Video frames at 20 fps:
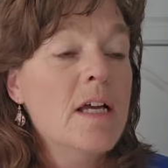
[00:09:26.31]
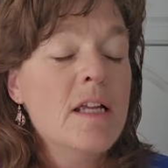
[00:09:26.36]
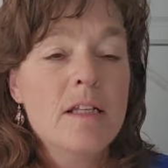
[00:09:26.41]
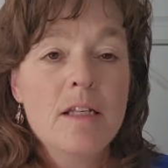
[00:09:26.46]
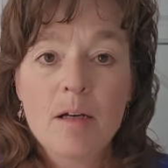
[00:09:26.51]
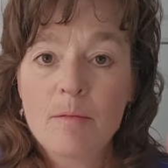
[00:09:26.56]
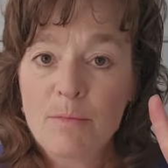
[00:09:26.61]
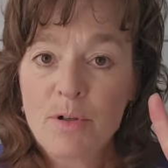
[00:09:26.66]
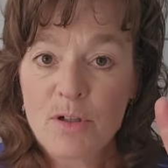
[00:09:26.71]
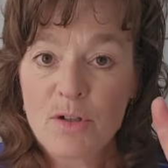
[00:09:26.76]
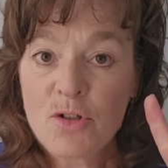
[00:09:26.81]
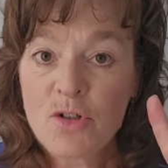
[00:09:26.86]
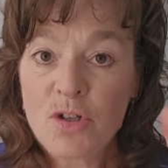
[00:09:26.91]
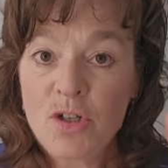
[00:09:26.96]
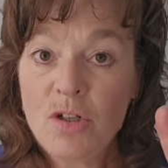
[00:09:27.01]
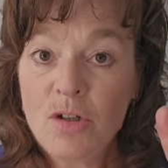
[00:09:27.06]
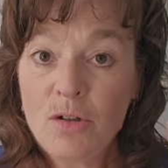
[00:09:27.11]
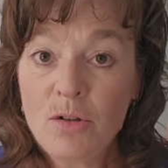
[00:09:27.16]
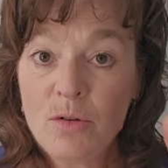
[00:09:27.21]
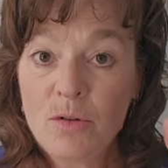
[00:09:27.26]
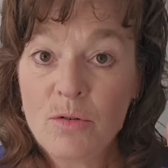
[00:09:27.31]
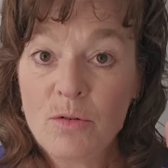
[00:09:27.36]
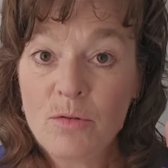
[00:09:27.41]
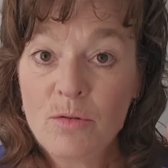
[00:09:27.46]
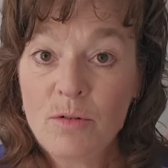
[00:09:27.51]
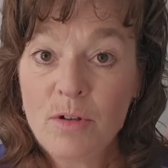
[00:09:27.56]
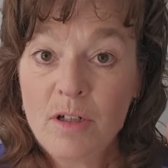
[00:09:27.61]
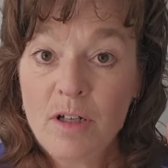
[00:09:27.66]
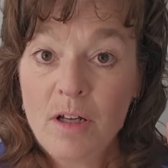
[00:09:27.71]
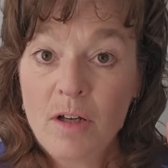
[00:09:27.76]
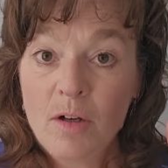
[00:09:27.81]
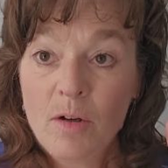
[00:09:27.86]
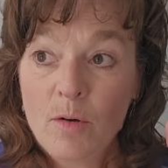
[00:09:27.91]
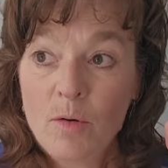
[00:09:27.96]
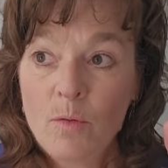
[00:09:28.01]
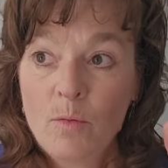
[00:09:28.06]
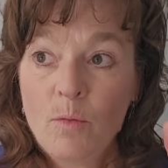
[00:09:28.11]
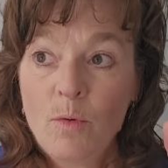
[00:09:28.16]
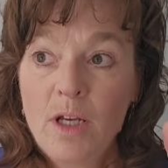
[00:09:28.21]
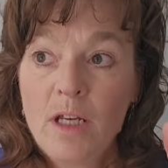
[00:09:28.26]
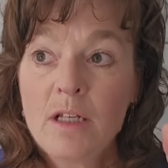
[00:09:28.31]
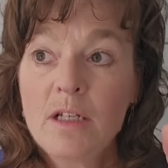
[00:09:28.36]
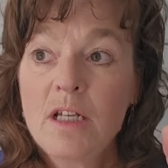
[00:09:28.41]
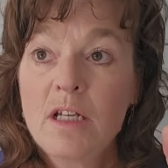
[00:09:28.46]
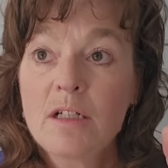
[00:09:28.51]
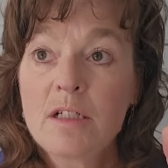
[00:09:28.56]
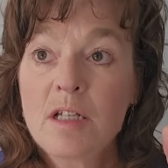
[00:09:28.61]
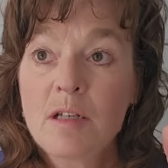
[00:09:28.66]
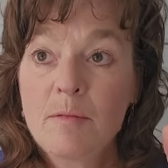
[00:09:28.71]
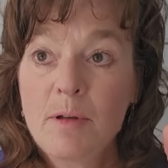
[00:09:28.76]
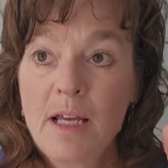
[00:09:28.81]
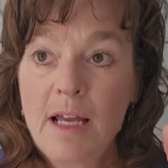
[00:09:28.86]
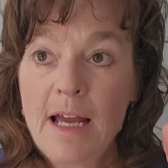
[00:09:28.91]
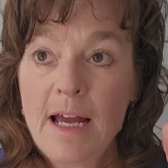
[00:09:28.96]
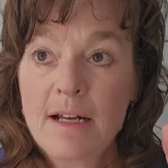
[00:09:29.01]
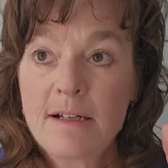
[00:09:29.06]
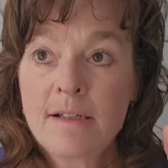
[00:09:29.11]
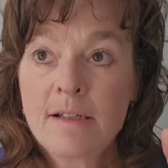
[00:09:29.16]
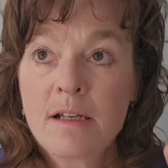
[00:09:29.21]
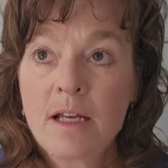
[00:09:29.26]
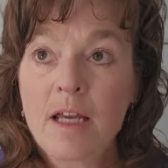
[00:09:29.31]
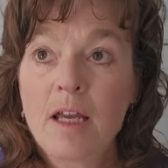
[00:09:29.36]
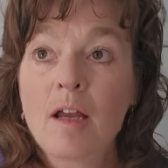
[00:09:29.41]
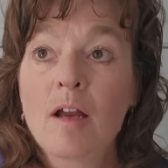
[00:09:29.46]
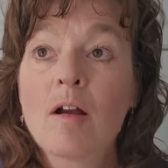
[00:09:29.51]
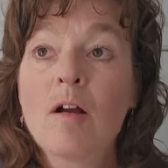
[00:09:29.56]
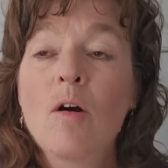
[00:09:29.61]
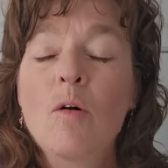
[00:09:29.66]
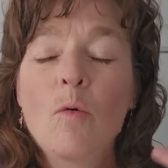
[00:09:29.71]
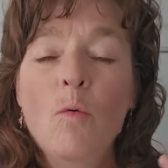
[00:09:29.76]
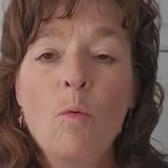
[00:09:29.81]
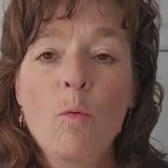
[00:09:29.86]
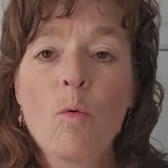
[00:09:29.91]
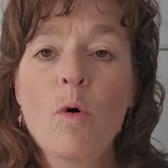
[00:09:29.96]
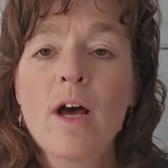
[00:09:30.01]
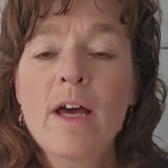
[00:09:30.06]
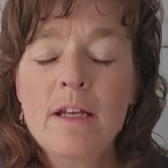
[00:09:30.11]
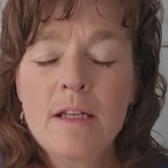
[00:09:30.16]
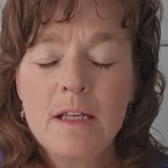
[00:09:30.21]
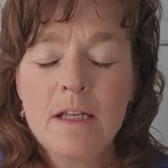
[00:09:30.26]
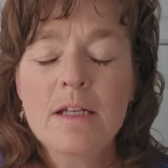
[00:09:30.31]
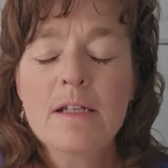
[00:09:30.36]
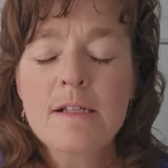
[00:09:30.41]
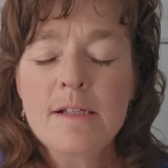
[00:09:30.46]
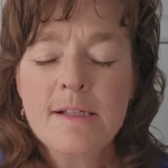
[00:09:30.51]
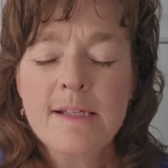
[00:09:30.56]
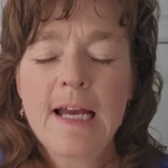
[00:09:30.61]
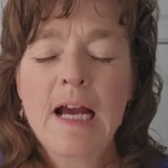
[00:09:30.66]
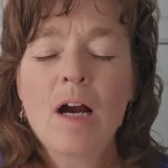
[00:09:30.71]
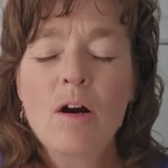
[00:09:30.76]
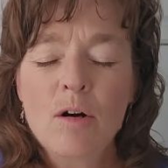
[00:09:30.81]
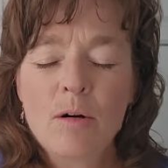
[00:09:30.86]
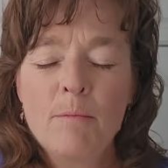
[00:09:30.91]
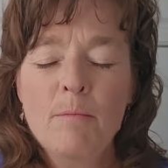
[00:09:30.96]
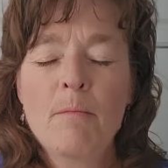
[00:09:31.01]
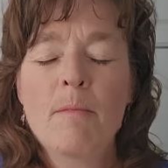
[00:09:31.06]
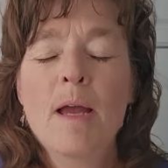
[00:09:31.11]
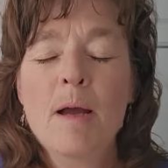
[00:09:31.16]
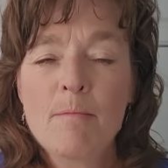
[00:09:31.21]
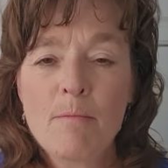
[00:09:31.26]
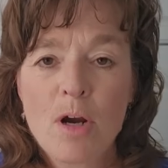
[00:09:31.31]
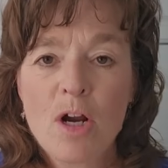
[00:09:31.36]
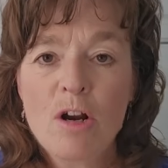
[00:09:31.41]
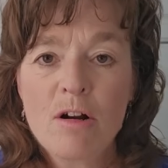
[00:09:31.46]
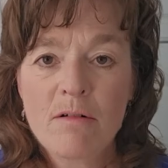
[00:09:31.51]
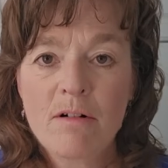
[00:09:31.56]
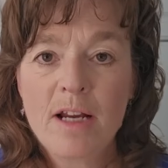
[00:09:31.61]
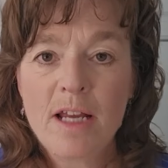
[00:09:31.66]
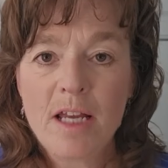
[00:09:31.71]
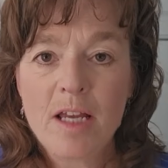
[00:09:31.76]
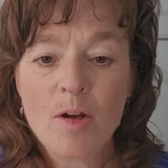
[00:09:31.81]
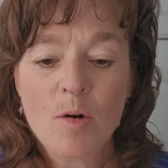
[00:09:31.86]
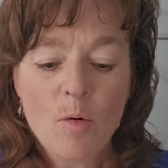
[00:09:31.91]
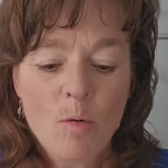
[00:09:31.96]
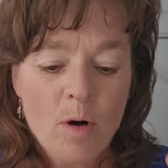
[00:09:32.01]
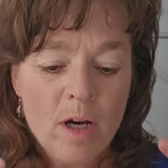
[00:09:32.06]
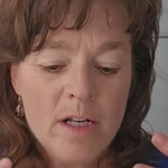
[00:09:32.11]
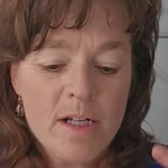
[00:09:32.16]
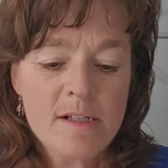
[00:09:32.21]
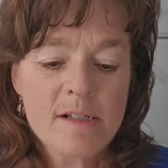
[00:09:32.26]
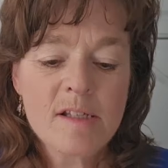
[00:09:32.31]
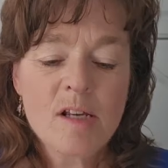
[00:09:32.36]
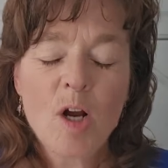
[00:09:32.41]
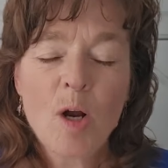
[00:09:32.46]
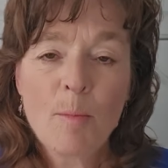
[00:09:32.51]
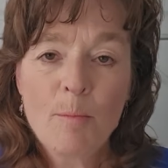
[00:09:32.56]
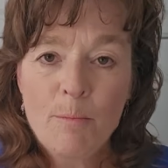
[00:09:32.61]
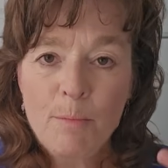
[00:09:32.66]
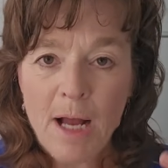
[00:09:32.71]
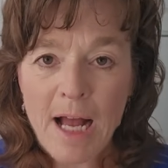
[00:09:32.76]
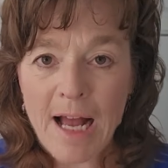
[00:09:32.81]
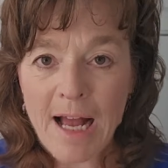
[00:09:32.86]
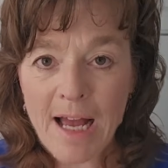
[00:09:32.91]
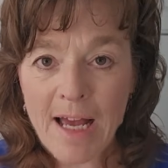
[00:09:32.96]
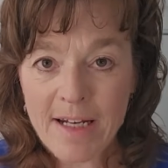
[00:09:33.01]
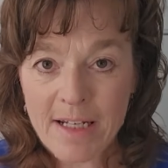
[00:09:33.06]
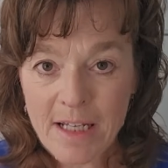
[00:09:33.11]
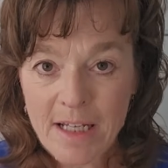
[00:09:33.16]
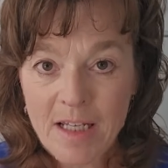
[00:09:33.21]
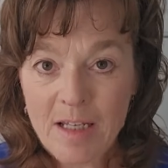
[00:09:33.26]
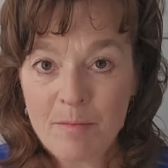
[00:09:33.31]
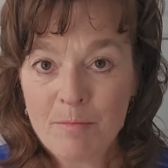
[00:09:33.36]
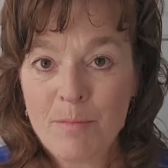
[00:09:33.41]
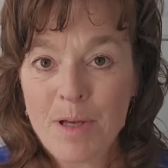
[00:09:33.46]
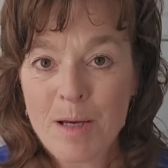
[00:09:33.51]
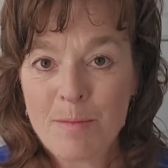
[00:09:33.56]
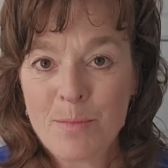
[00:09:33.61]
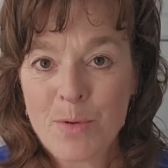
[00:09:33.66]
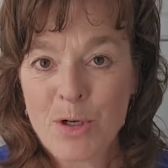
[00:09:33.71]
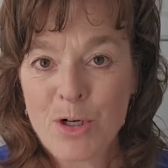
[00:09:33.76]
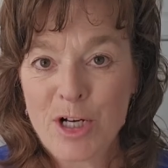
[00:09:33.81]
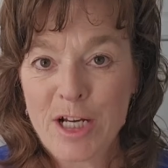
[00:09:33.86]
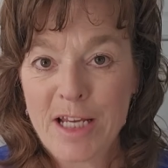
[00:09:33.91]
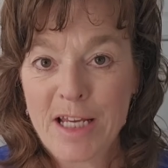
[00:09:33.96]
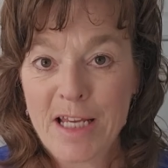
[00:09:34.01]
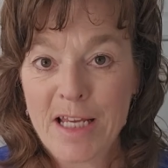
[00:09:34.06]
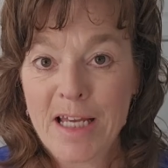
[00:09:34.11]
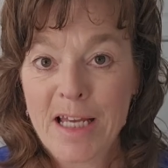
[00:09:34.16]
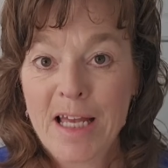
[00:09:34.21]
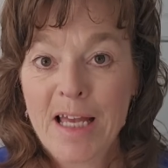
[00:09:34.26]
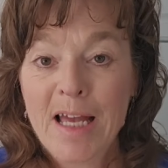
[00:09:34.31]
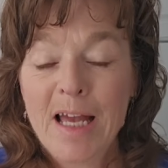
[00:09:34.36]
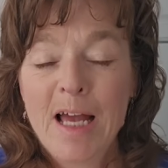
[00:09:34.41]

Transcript: Number two, we need to be asking, what is our memory? What is our body memory